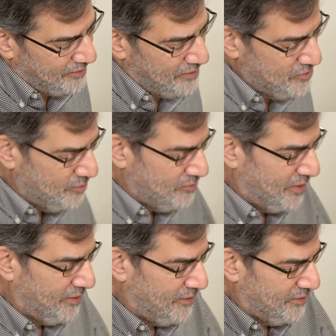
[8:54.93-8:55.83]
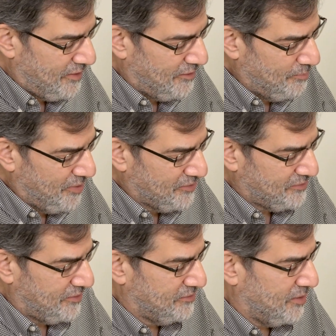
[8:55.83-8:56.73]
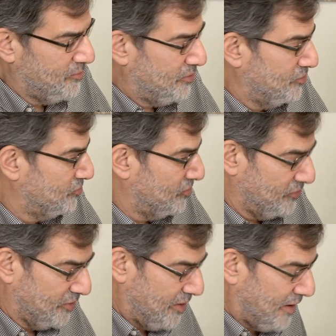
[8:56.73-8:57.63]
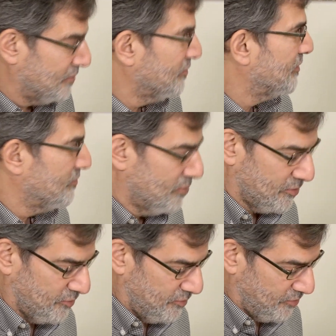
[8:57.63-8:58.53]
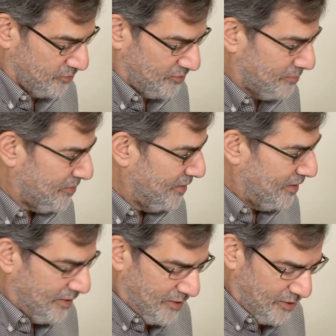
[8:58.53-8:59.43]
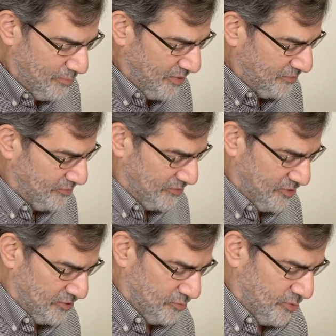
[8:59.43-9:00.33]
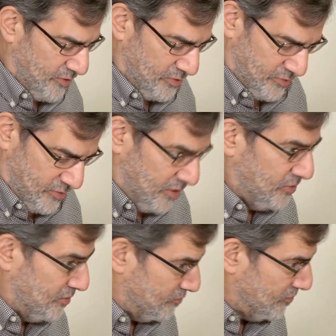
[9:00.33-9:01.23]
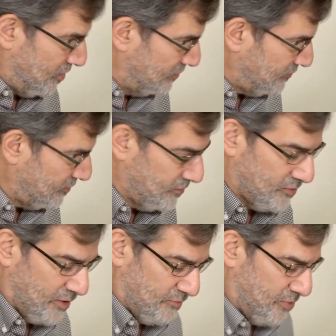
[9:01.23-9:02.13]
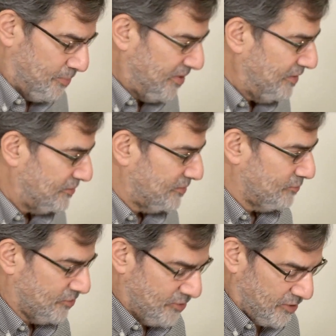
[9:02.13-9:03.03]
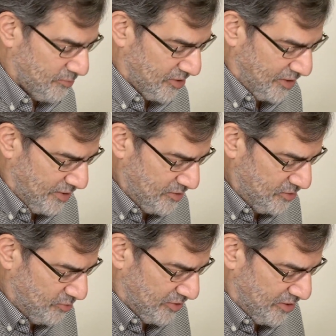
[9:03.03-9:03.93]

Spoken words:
Can you help us, as someone who's just encountering the work for the first time, help us deal with, in the instance of the piece that we're talking about, how do you